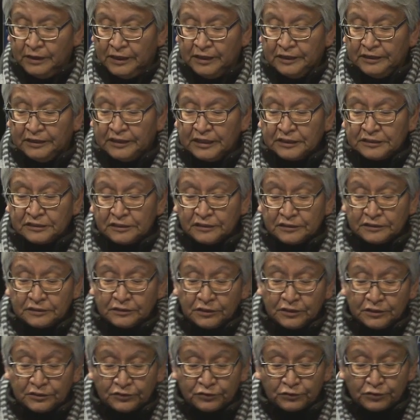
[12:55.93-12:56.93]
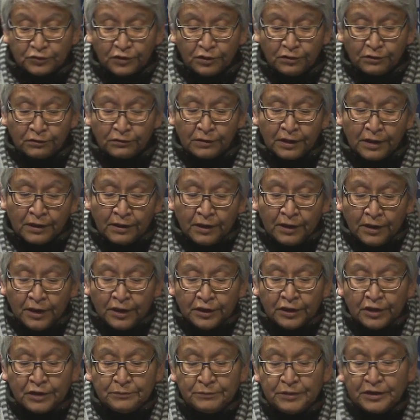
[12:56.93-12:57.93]
indigenous control,
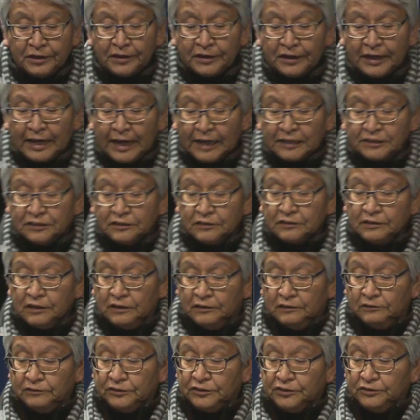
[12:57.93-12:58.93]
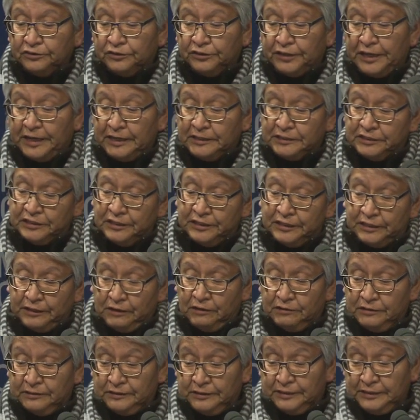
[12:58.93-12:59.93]
communication, consultation,
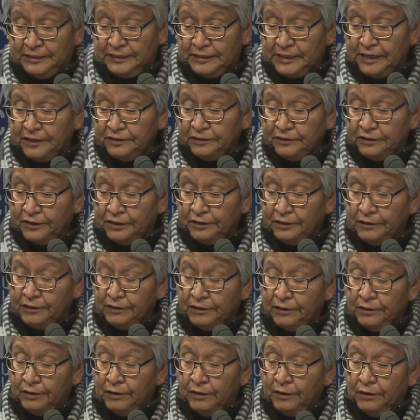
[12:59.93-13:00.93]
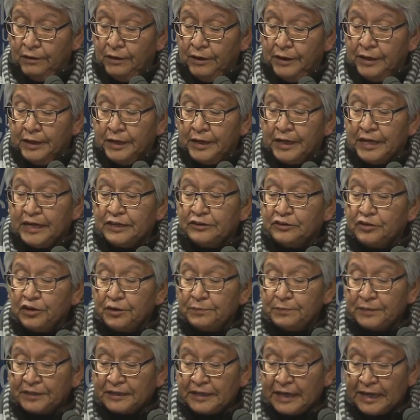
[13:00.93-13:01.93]
and consent,
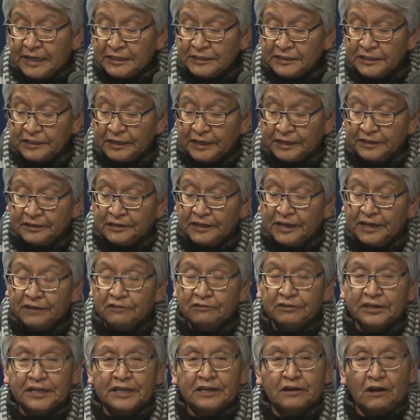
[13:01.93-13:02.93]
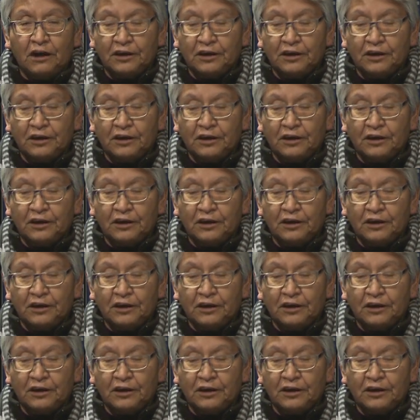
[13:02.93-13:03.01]
interpretation, integrity,